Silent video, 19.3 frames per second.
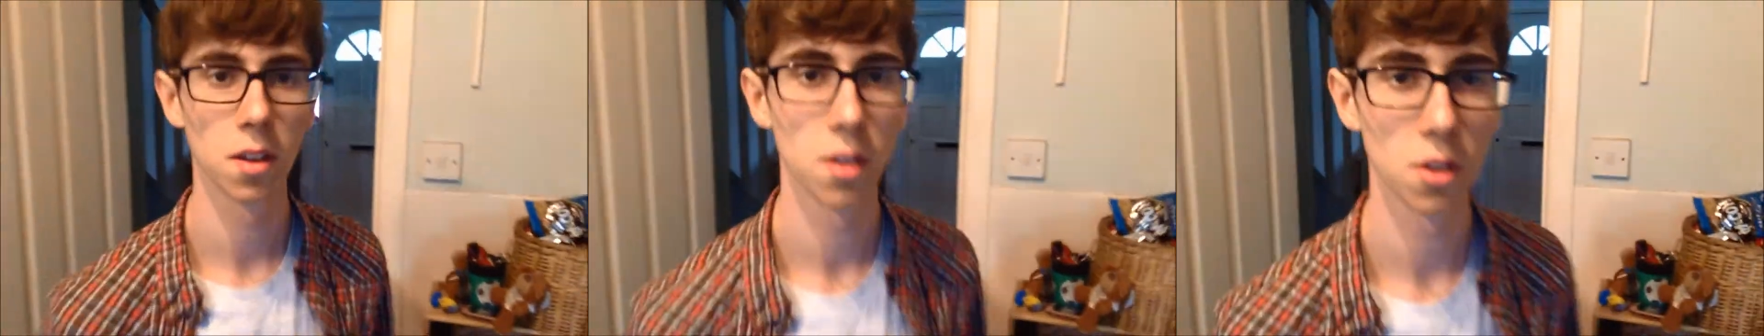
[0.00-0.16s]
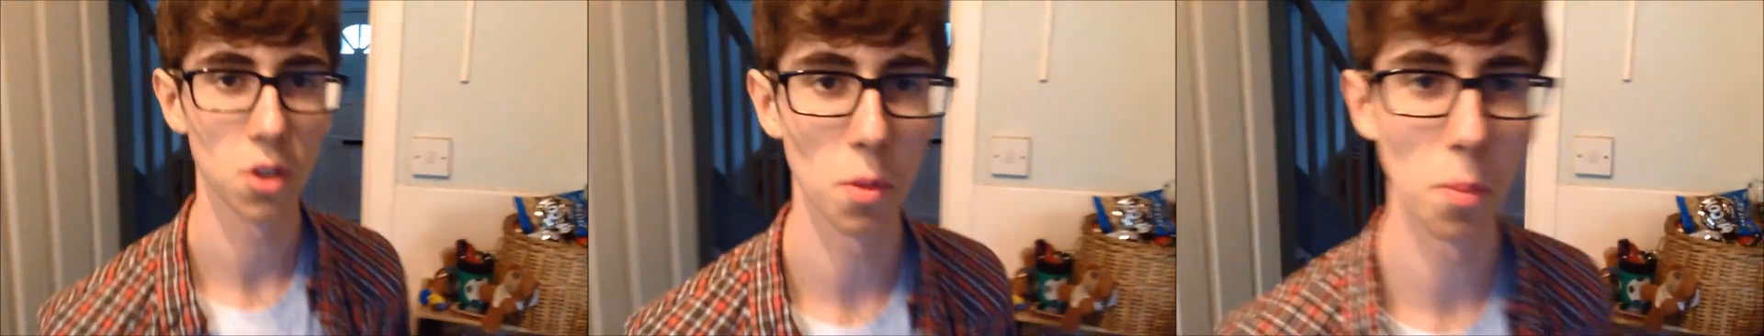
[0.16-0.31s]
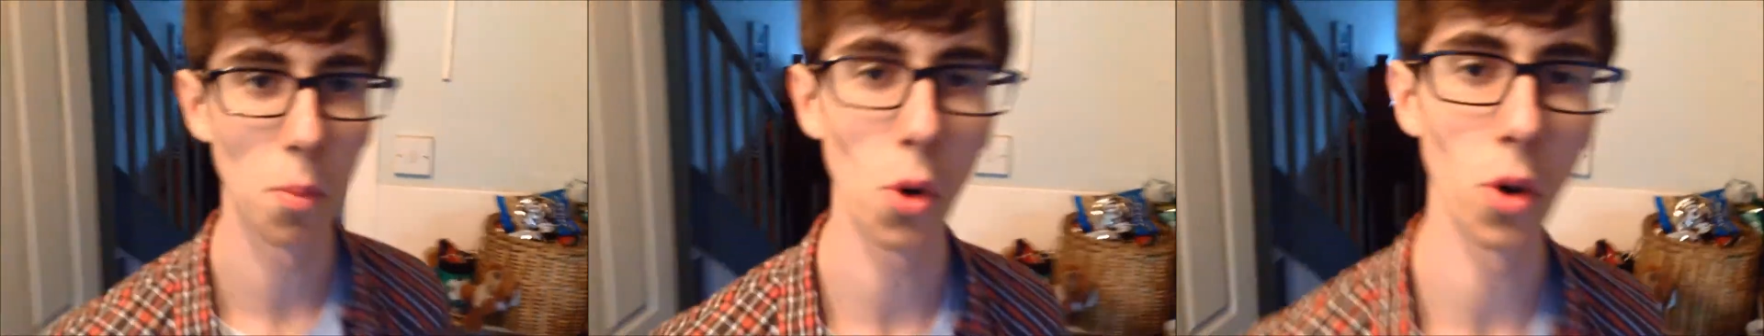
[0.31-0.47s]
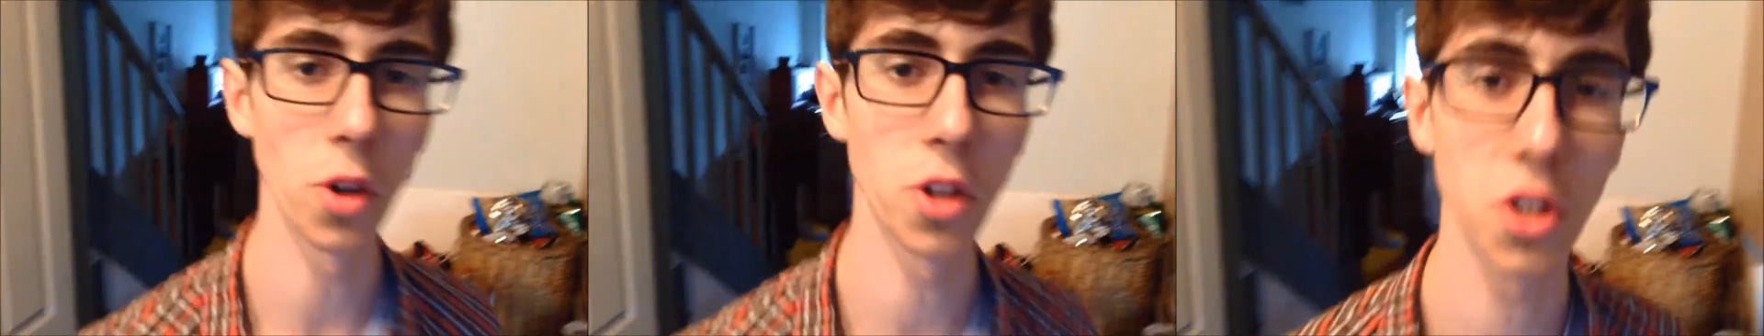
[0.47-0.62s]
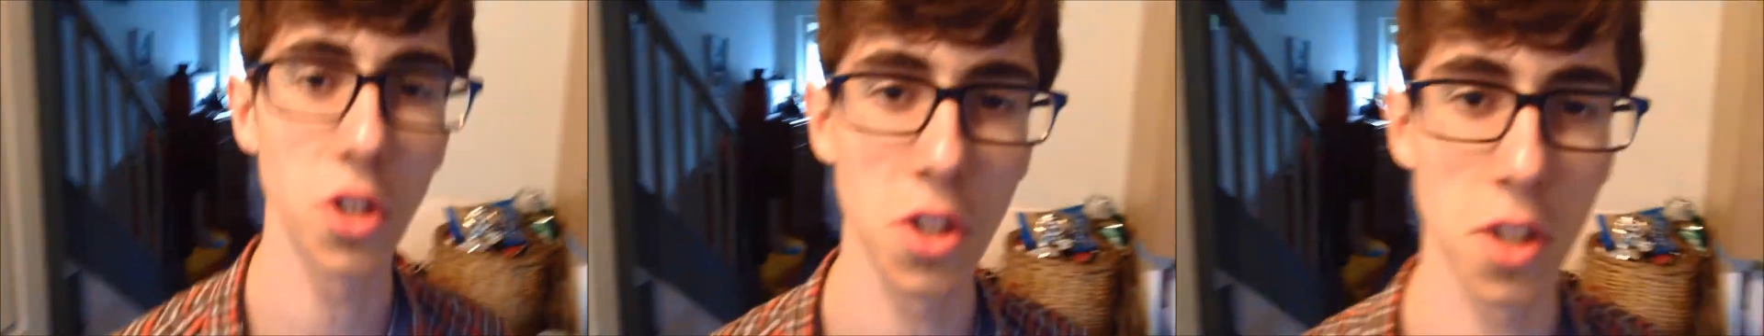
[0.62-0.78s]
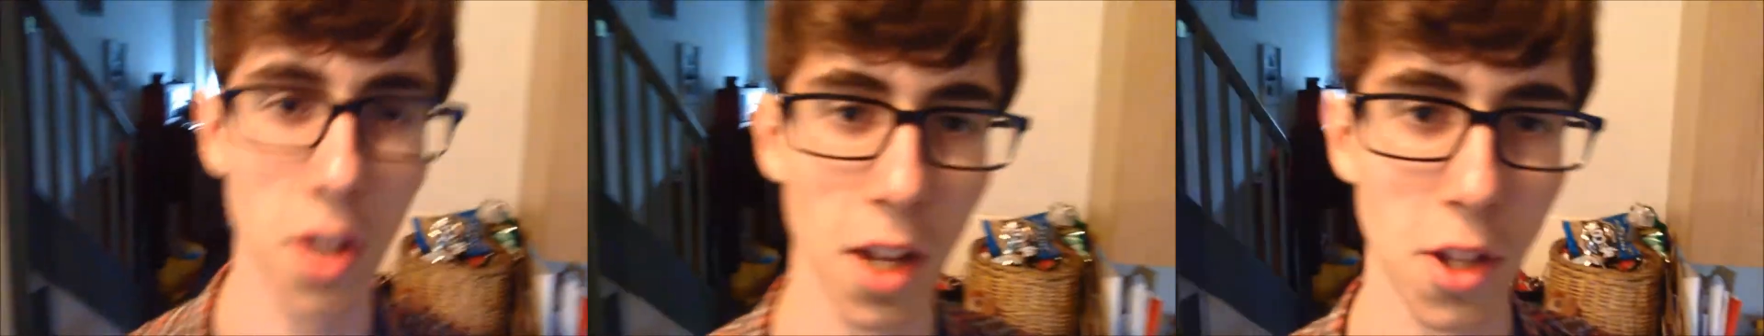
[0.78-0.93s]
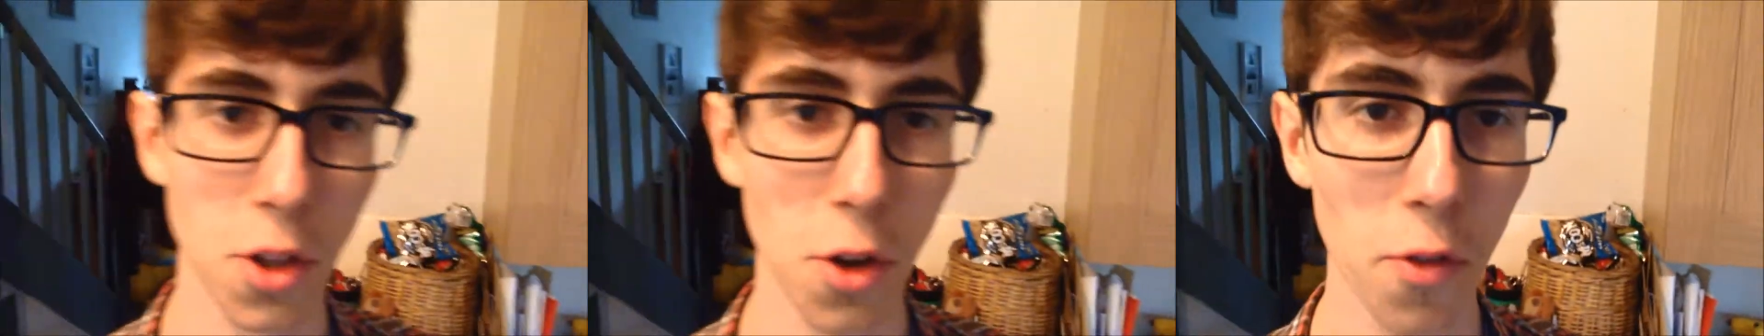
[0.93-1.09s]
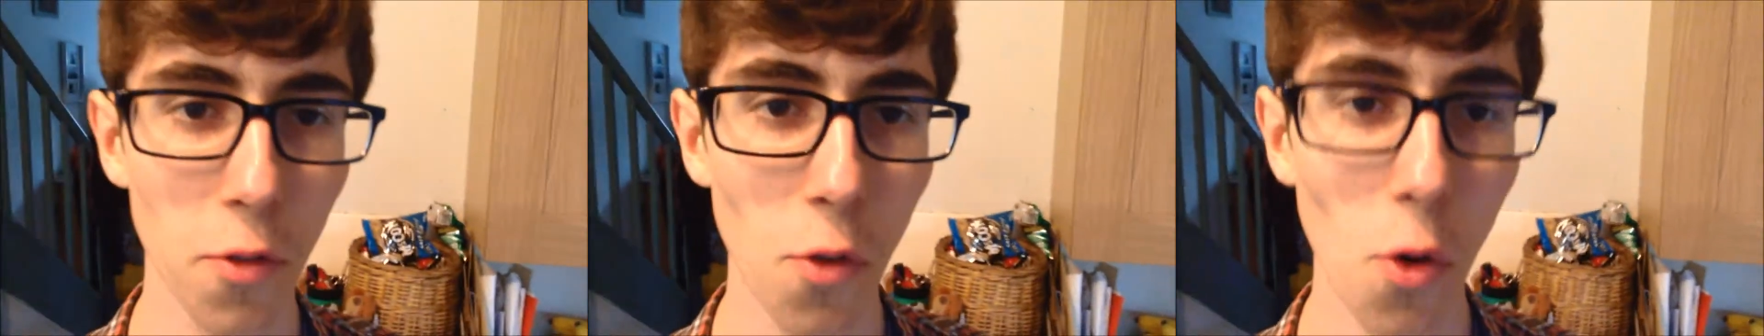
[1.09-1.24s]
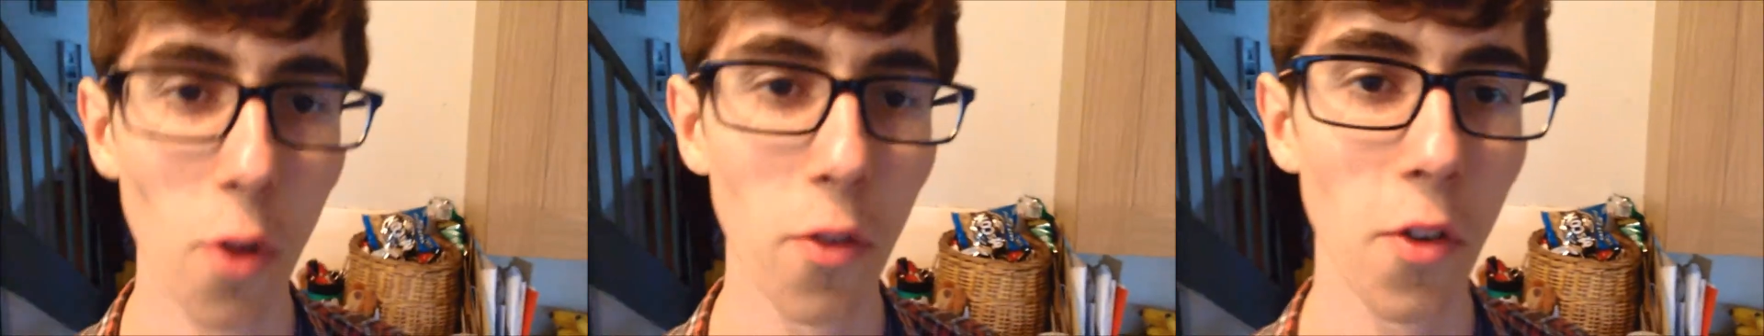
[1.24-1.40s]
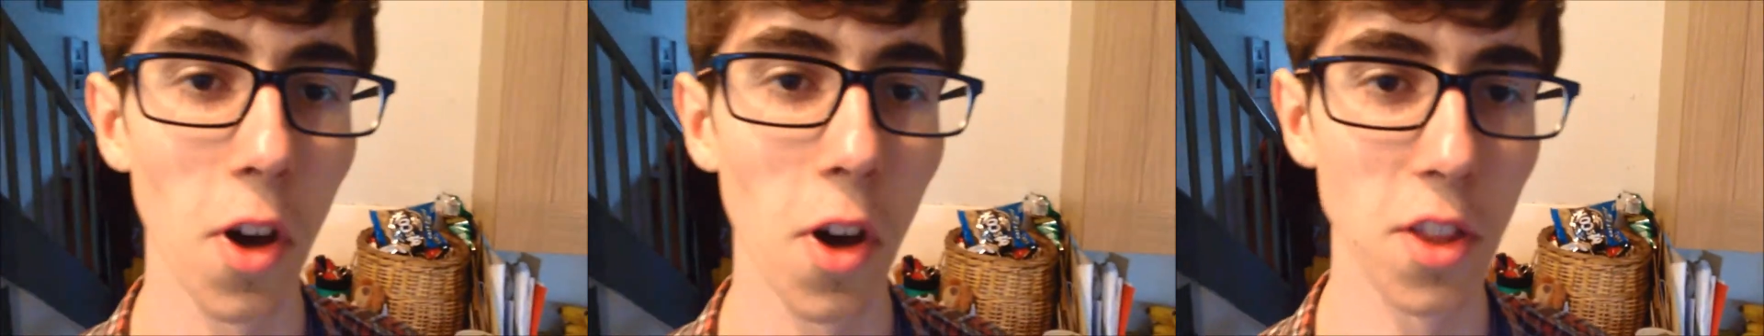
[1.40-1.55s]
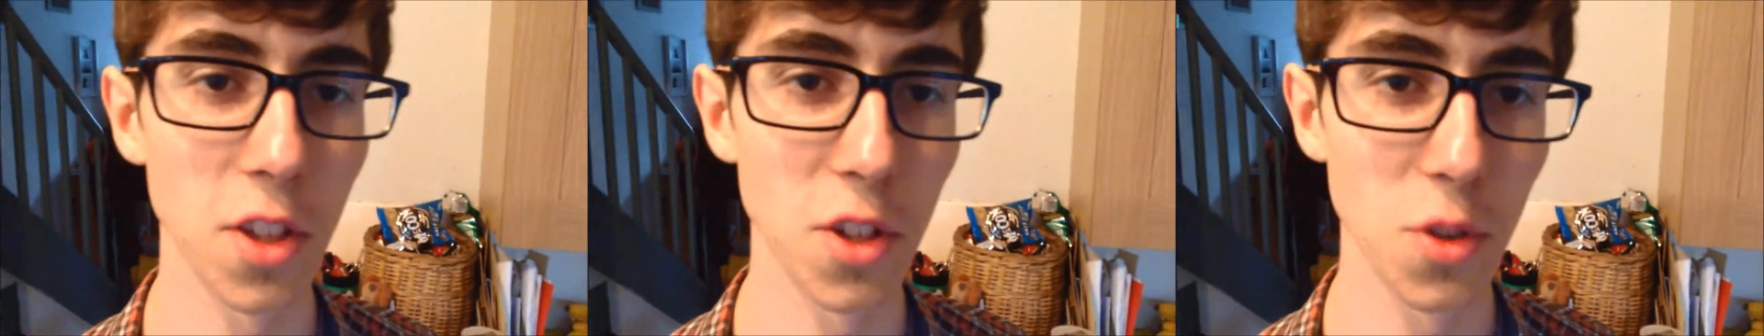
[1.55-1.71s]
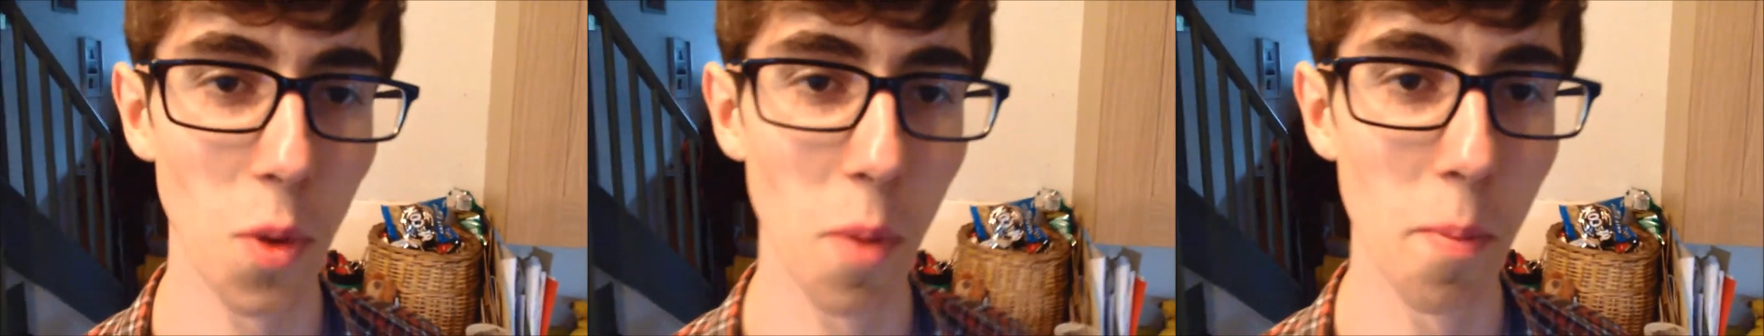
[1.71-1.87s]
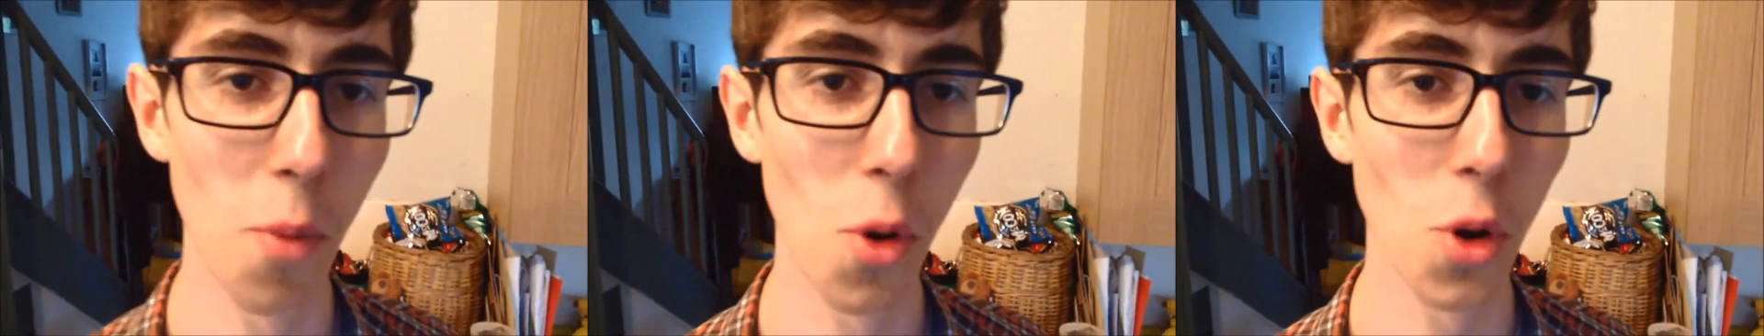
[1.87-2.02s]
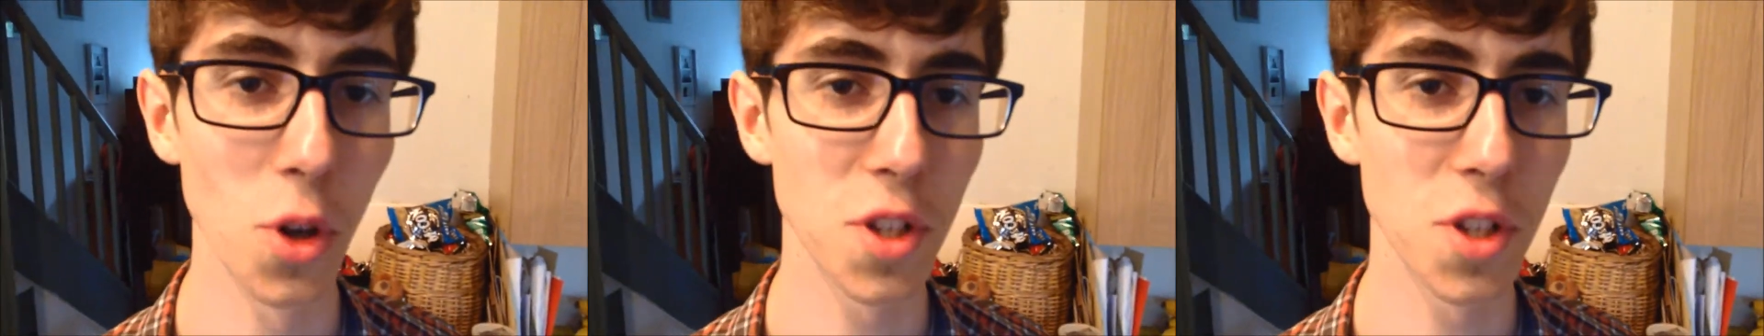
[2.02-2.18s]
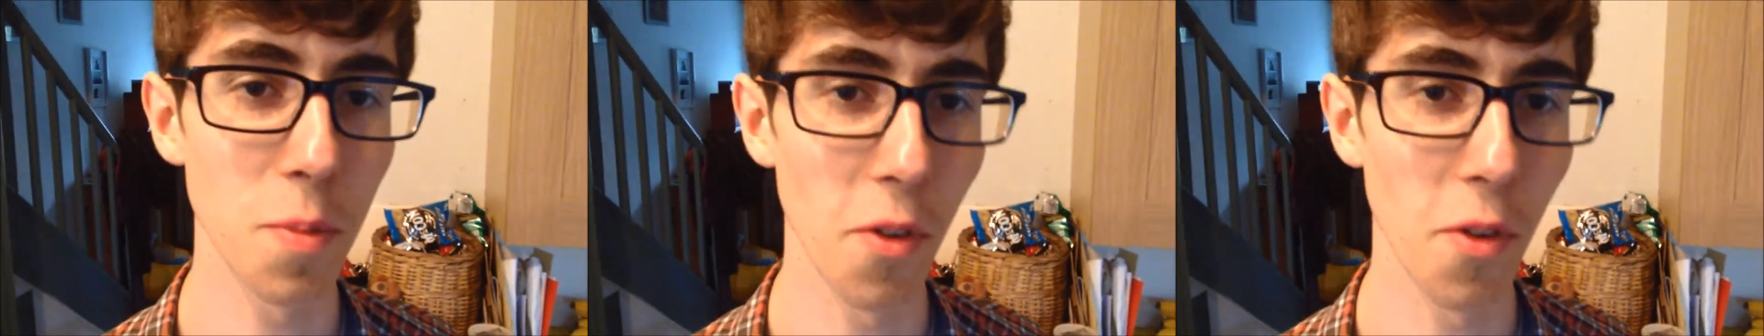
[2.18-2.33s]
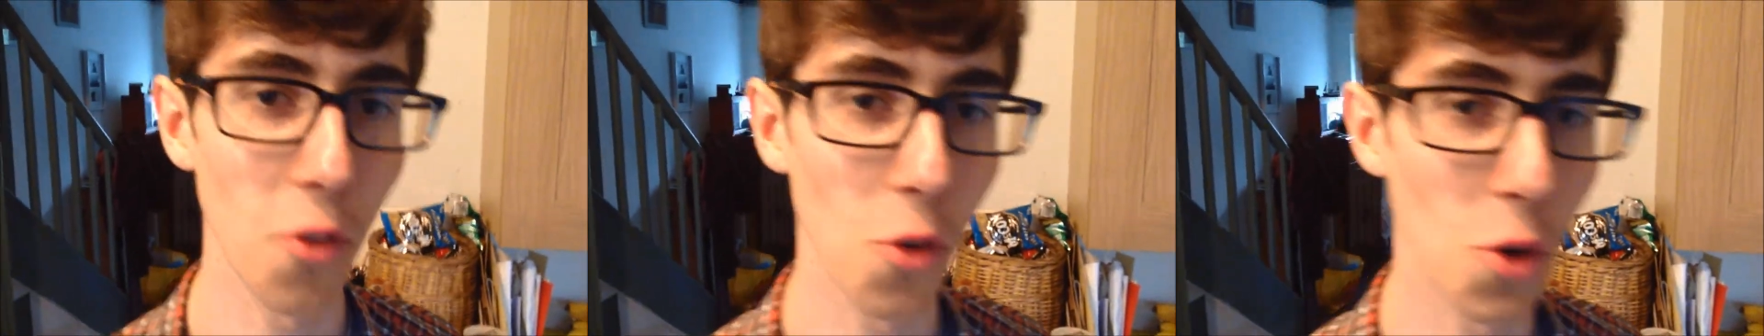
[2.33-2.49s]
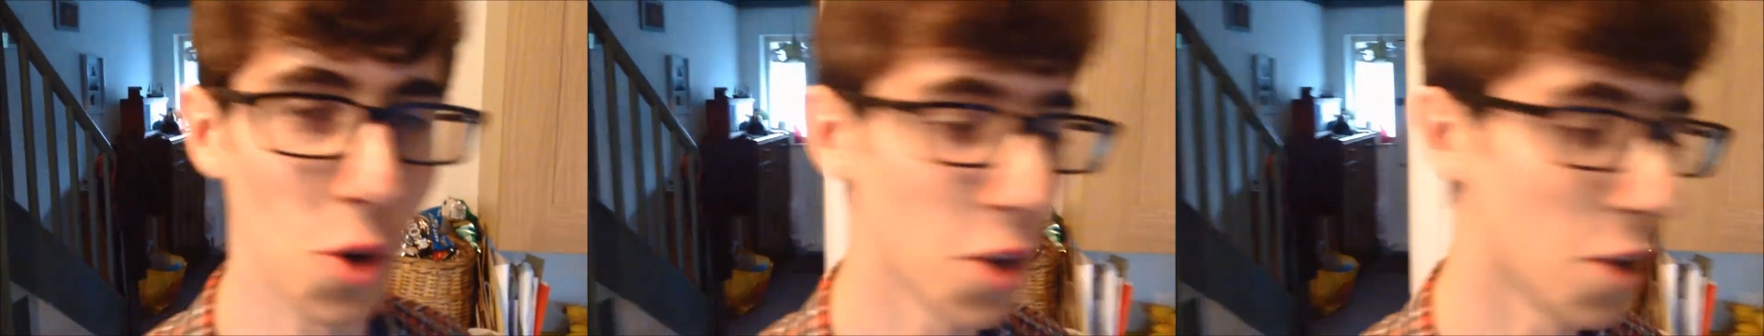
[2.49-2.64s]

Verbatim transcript: You're moist, and your forefathers were moist before